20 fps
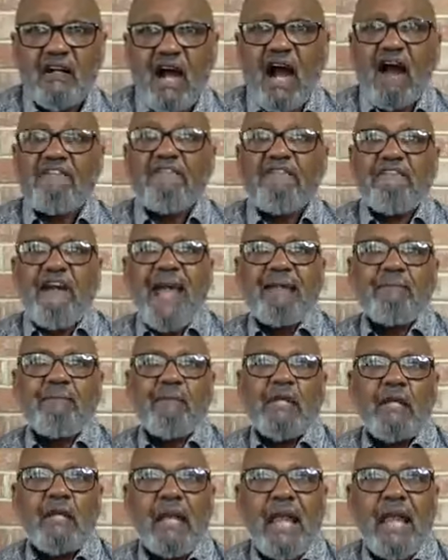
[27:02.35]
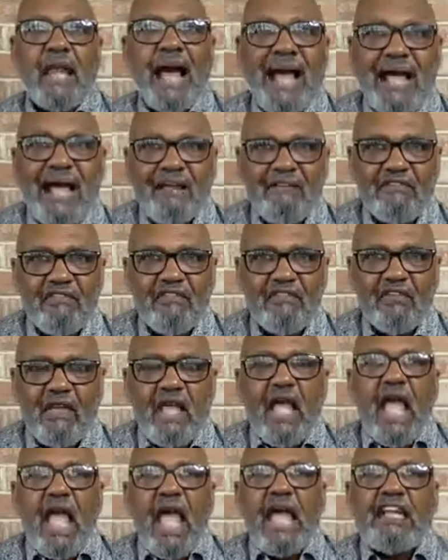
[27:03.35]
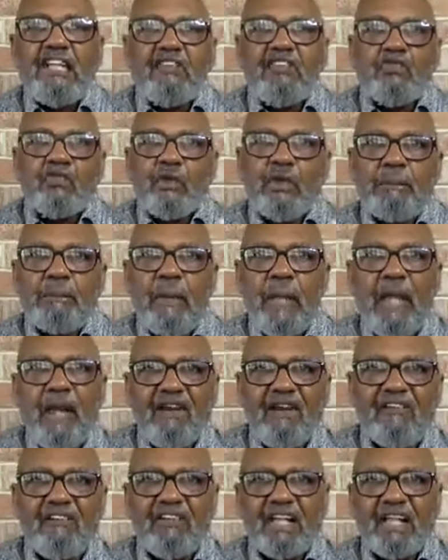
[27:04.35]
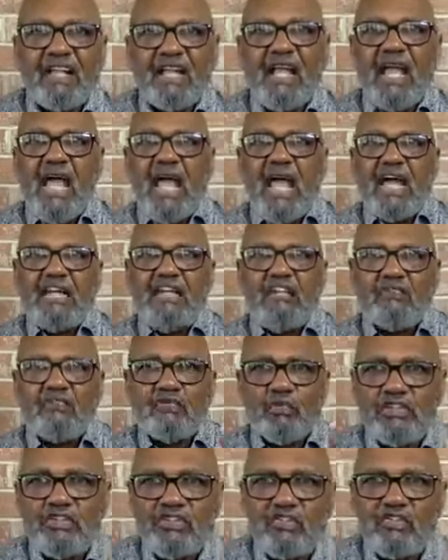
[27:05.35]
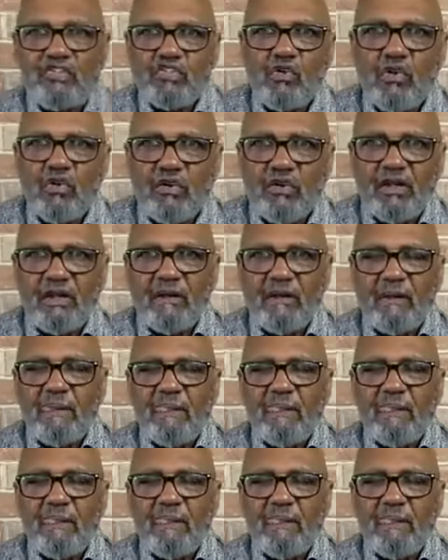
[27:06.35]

our fragmented lives, and He's repairing and He's restoring